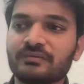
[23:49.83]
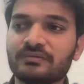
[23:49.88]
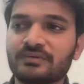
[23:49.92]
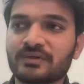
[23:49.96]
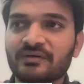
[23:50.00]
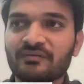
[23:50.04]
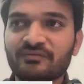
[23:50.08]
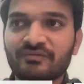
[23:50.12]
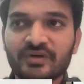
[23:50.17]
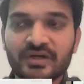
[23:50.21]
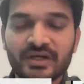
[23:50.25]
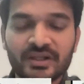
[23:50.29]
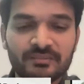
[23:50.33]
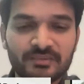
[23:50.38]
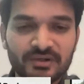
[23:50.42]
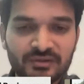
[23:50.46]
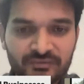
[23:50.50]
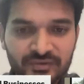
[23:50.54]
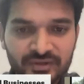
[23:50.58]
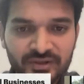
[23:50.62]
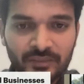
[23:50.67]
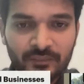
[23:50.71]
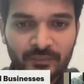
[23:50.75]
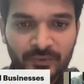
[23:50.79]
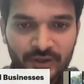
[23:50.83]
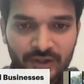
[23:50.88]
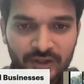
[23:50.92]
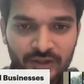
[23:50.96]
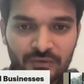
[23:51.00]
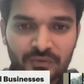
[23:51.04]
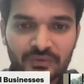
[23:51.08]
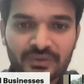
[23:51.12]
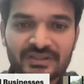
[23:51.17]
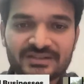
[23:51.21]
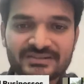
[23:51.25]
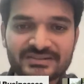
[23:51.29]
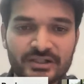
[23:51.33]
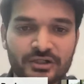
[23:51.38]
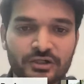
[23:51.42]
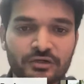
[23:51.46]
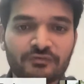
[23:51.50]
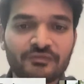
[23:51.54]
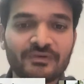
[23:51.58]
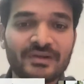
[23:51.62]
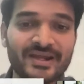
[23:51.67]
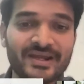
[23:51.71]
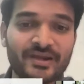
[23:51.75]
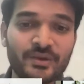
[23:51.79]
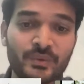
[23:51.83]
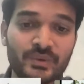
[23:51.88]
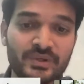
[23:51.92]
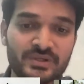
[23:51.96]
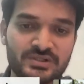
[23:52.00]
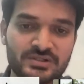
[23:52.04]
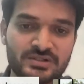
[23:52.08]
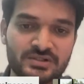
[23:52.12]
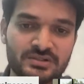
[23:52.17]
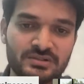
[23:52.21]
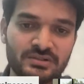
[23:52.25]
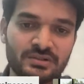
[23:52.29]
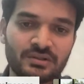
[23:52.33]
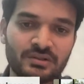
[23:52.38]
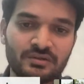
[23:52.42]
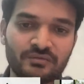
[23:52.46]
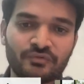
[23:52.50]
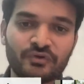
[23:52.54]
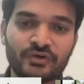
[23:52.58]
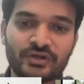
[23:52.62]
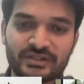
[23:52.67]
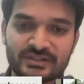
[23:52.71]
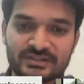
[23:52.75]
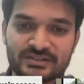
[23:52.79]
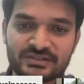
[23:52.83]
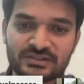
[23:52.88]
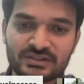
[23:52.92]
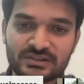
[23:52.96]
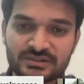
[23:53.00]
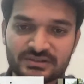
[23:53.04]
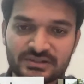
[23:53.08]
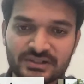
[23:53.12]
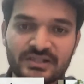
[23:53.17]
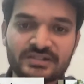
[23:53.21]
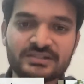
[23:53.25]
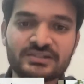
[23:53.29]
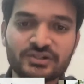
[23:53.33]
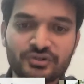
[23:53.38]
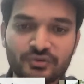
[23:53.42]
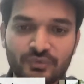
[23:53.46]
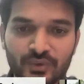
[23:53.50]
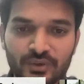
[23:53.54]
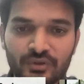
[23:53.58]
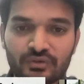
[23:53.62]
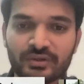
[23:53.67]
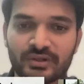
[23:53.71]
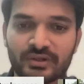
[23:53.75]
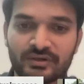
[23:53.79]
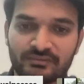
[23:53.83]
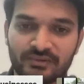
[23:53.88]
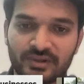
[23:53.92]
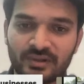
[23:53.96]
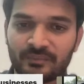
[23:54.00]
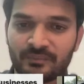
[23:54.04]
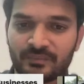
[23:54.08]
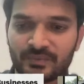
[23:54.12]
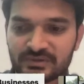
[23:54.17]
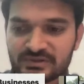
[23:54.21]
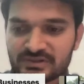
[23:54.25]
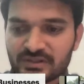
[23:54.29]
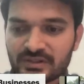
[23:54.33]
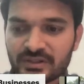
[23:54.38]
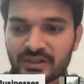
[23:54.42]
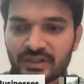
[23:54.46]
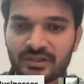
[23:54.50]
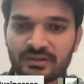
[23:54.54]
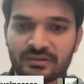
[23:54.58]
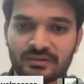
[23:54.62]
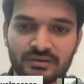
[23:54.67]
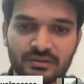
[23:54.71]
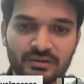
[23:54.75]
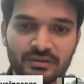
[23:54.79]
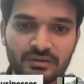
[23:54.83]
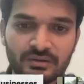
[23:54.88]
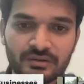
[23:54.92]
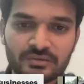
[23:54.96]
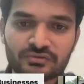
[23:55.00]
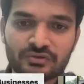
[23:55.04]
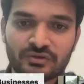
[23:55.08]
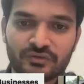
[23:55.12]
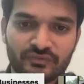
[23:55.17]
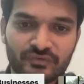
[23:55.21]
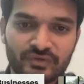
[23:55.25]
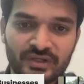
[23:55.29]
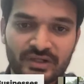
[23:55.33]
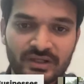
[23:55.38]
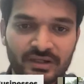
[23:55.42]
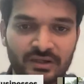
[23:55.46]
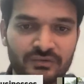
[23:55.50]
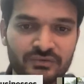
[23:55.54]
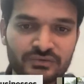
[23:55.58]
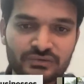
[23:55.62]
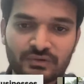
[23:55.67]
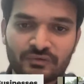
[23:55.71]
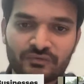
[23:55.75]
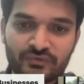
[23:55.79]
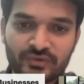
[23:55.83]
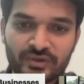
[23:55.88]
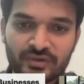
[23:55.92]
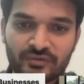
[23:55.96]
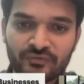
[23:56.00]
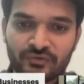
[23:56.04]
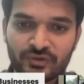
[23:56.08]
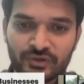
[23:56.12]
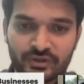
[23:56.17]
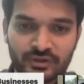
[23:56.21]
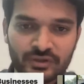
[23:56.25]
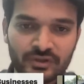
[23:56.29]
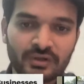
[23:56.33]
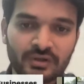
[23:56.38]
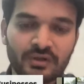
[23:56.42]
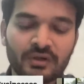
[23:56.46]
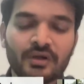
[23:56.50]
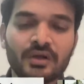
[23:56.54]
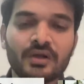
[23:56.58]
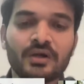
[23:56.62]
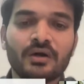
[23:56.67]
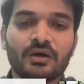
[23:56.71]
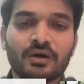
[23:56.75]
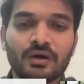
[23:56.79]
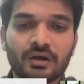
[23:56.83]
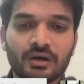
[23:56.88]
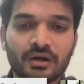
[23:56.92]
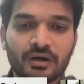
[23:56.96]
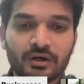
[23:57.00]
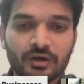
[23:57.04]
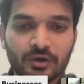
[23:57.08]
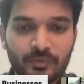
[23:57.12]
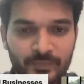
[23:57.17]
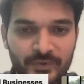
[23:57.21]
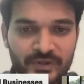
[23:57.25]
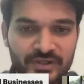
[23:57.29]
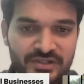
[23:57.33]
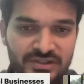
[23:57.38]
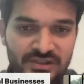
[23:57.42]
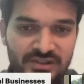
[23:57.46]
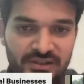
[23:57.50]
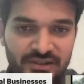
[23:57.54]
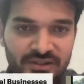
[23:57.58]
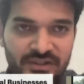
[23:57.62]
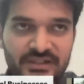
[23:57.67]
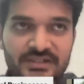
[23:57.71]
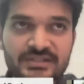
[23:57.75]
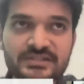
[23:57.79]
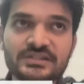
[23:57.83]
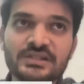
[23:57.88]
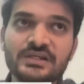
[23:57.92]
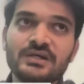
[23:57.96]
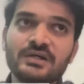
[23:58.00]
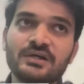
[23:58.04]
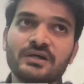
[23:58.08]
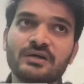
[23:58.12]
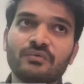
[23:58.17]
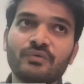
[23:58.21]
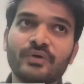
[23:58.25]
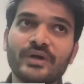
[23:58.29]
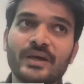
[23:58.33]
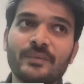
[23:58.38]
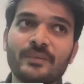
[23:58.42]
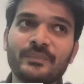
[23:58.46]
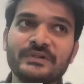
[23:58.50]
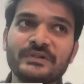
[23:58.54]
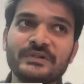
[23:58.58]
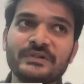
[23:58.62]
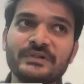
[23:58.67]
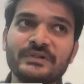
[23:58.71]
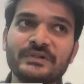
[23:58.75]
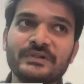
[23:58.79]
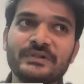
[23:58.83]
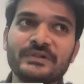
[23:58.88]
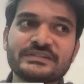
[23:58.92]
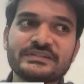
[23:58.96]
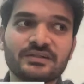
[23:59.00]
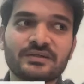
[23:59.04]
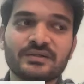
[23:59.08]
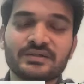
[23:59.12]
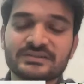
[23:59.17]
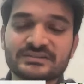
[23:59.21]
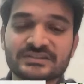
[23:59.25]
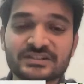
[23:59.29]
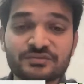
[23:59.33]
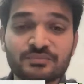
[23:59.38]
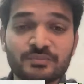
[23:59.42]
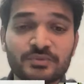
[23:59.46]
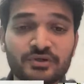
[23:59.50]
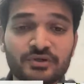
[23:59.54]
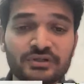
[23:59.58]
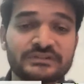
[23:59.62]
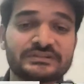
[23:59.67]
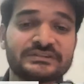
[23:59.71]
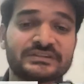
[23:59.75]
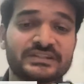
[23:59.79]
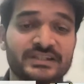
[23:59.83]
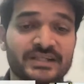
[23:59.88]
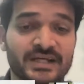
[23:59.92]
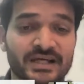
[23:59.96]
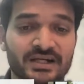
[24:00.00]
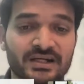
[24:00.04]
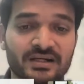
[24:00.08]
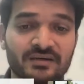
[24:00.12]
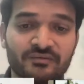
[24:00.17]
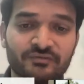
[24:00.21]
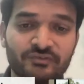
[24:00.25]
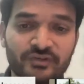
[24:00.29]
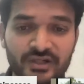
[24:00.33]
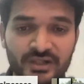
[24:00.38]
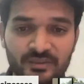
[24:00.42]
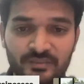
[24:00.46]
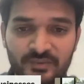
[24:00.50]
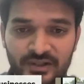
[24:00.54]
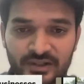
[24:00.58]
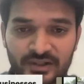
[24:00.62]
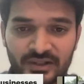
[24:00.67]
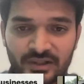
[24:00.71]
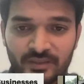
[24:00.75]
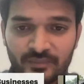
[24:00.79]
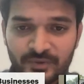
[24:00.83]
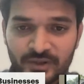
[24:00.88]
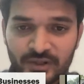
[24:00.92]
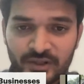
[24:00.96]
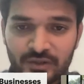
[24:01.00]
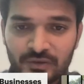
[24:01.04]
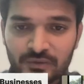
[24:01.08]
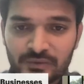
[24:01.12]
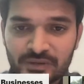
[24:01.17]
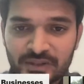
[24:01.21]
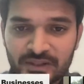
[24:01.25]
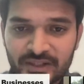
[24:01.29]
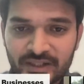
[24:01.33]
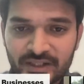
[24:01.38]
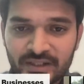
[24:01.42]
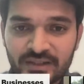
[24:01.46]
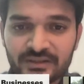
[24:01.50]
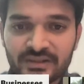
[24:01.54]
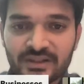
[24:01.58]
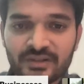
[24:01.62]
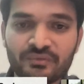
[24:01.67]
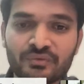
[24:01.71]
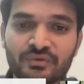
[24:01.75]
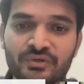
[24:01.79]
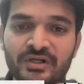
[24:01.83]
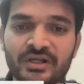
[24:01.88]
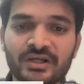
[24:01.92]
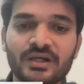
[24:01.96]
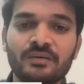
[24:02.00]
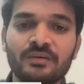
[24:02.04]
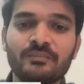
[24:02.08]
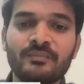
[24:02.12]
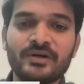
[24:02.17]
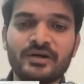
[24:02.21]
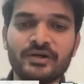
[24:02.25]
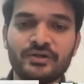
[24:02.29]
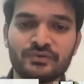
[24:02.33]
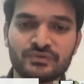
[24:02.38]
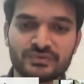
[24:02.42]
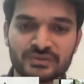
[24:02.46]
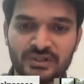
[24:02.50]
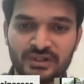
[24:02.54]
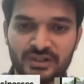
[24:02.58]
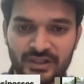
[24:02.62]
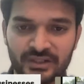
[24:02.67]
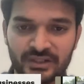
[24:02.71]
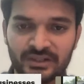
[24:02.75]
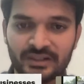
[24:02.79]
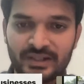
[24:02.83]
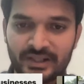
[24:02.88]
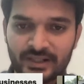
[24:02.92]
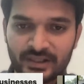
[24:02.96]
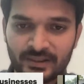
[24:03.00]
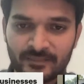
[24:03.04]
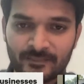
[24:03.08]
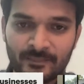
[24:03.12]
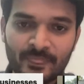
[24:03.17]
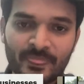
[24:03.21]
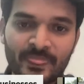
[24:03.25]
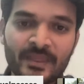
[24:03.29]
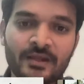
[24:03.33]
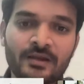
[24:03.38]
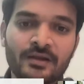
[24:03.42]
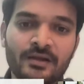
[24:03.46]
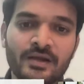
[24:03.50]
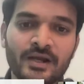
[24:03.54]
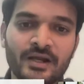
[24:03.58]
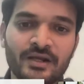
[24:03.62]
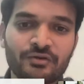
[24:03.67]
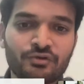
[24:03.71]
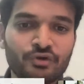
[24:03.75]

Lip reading: comfortable with a particular set of language. For instance, let's say you want to develop certain in-house software for your operational needs. What happens is just because they are comfortable in a particular tech, they would recommend you certain tech, and